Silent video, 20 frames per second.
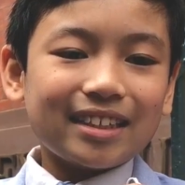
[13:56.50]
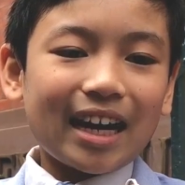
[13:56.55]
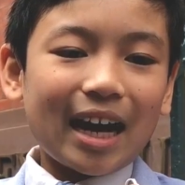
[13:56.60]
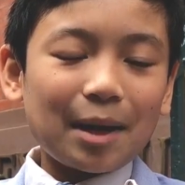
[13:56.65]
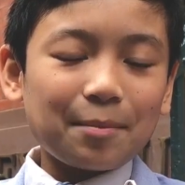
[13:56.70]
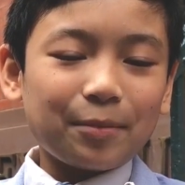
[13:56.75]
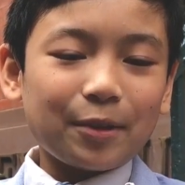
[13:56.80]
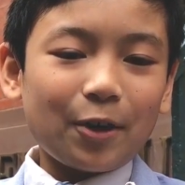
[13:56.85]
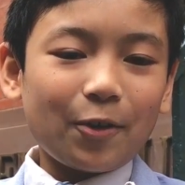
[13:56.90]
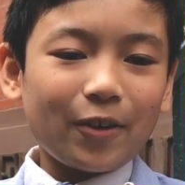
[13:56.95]

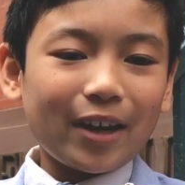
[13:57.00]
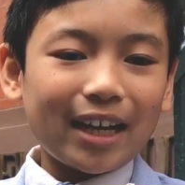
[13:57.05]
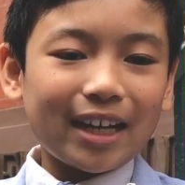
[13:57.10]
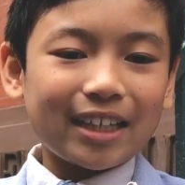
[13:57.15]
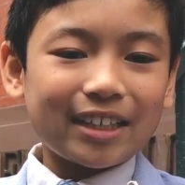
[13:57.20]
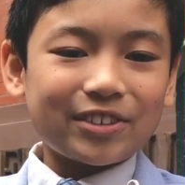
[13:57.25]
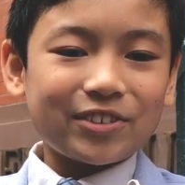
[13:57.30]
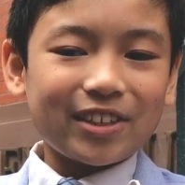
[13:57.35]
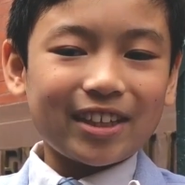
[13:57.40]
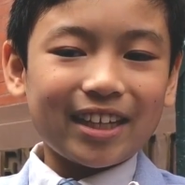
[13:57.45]
I'm Noah
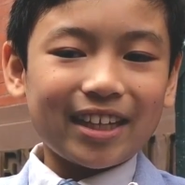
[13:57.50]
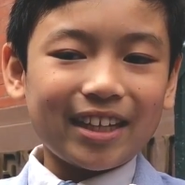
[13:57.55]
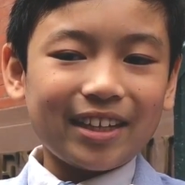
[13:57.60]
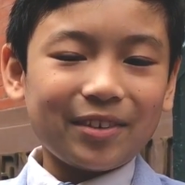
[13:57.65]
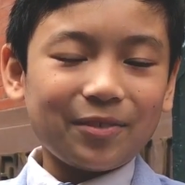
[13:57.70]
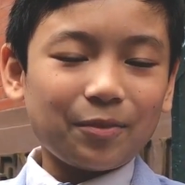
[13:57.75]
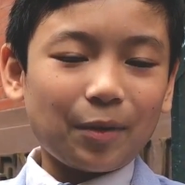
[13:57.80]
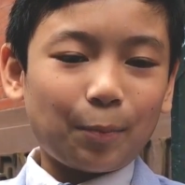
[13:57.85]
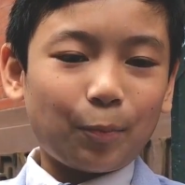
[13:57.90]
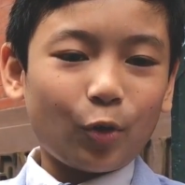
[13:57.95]

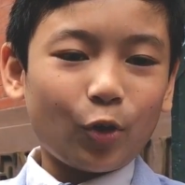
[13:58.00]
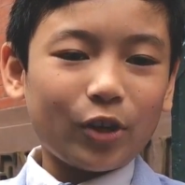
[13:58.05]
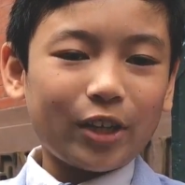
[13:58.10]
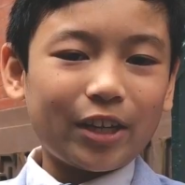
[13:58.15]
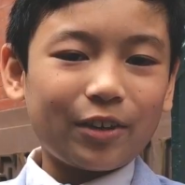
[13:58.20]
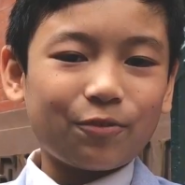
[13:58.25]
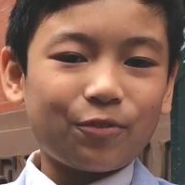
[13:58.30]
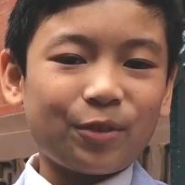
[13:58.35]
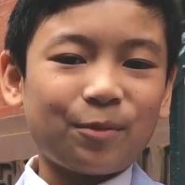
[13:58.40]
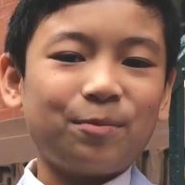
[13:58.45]
Edgelin,
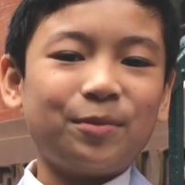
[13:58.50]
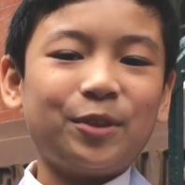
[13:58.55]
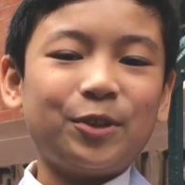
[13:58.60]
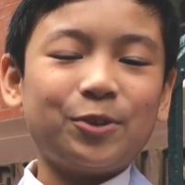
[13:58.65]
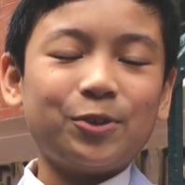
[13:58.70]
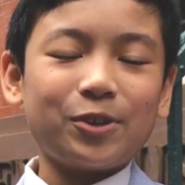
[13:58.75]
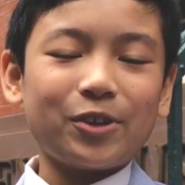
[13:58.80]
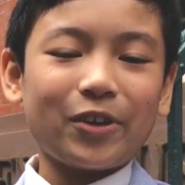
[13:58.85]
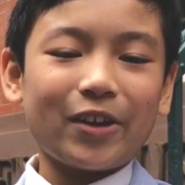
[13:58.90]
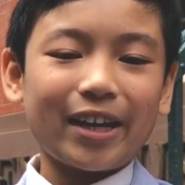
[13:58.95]
reporting from
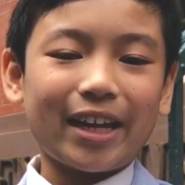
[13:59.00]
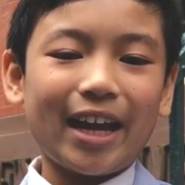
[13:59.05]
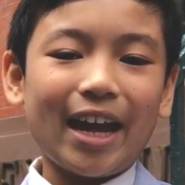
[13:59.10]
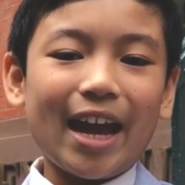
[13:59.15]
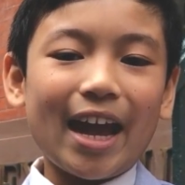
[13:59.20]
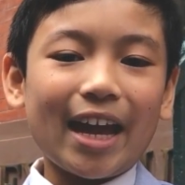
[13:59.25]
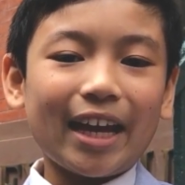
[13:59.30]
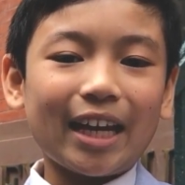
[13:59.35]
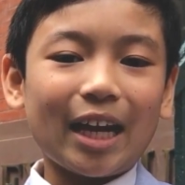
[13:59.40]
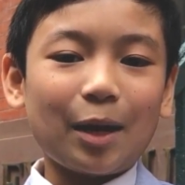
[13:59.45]
New York,
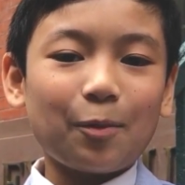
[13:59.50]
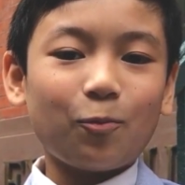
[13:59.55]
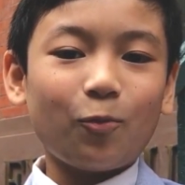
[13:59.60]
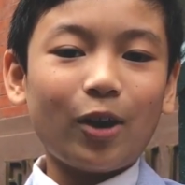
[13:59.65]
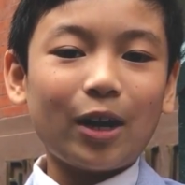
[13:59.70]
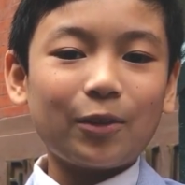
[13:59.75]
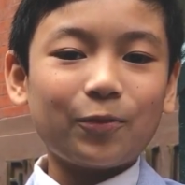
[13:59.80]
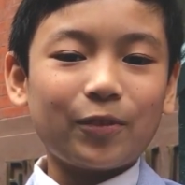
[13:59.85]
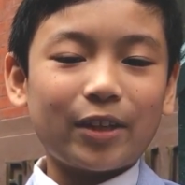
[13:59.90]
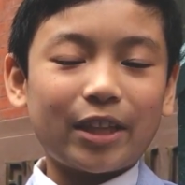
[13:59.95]
and I'm one